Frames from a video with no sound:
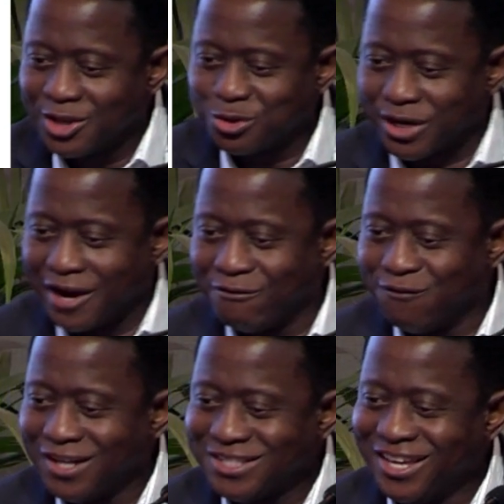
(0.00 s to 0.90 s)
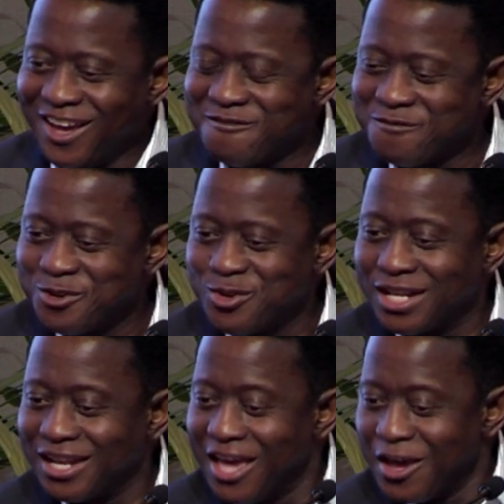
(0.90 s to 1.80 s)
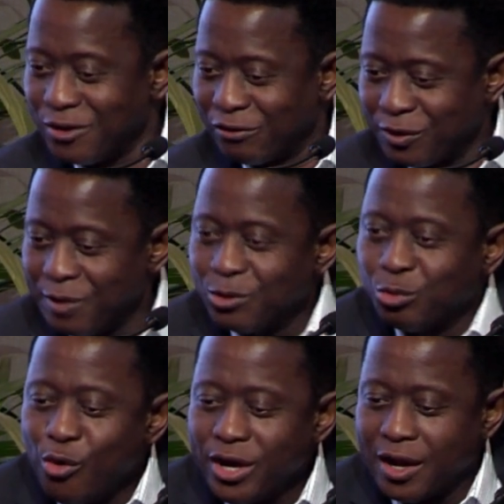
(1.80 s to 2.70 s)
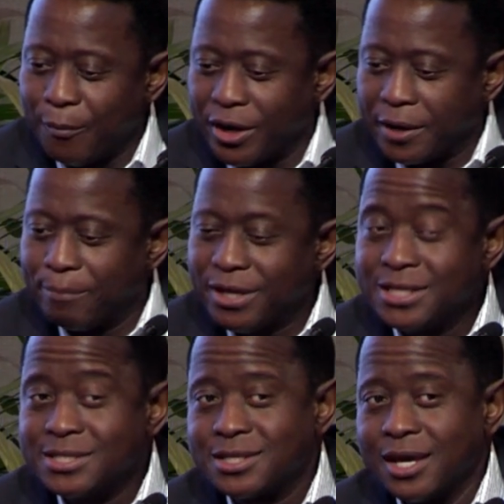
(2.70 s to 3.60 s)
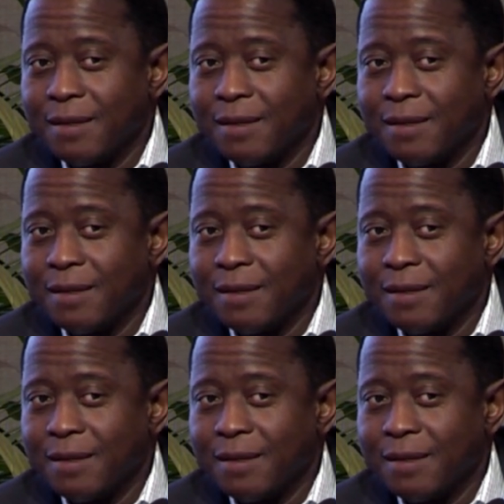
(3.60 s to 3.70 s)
To run faster, unfortunately, you've spoken about the PRINs,